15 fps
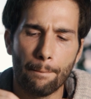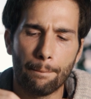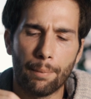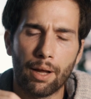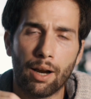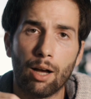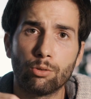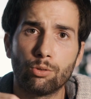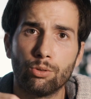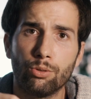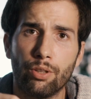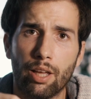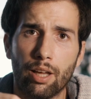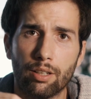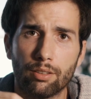But how to
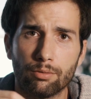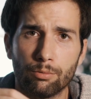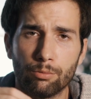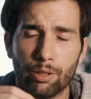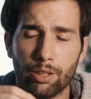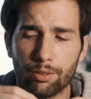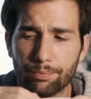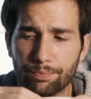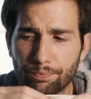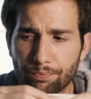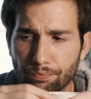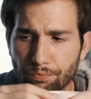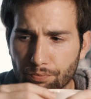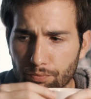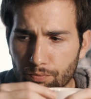do that? Well,
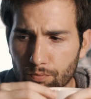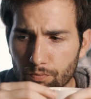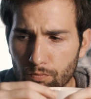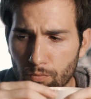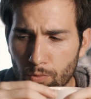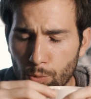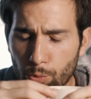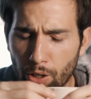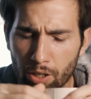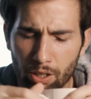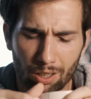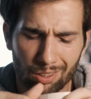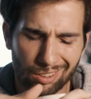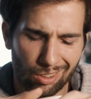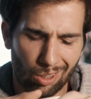we are
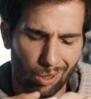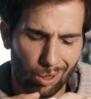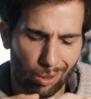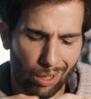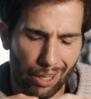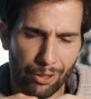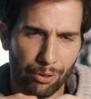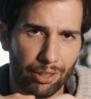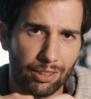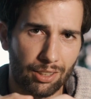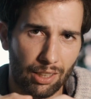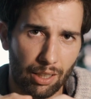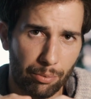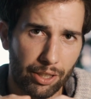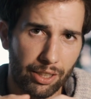not all iOS
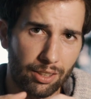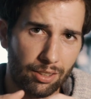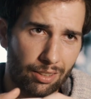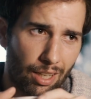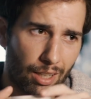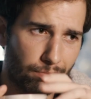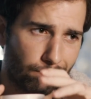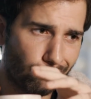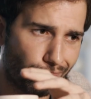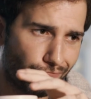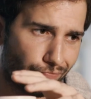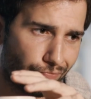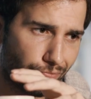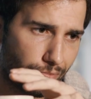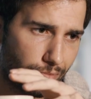celebrities that
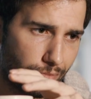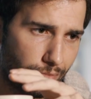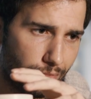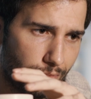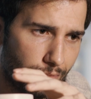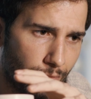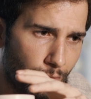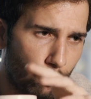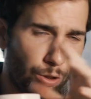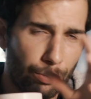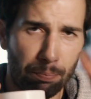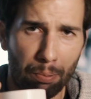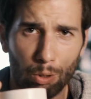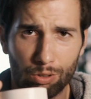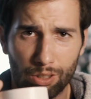we
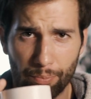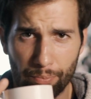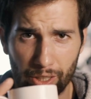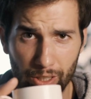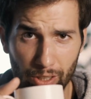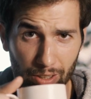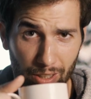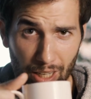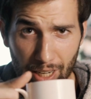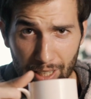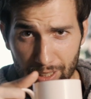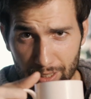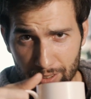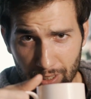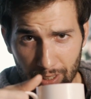post something
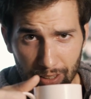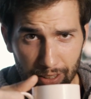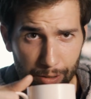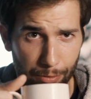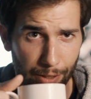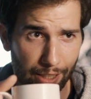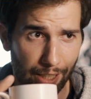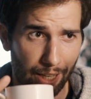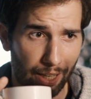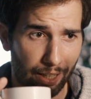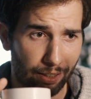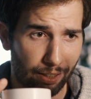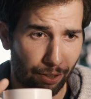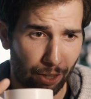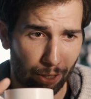online and suddenly we
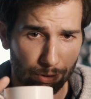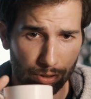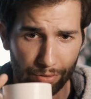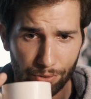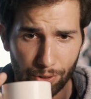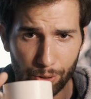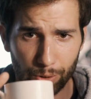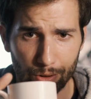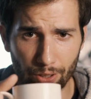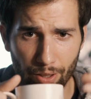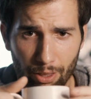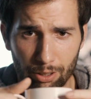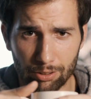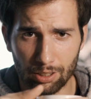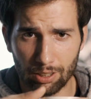get 1,000 views,
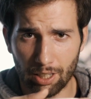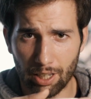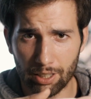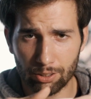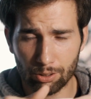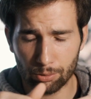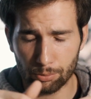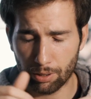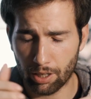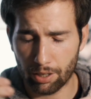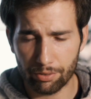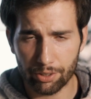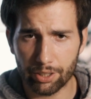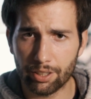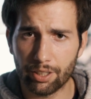1,000 likes, or
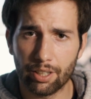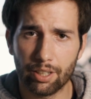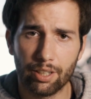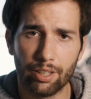whatever.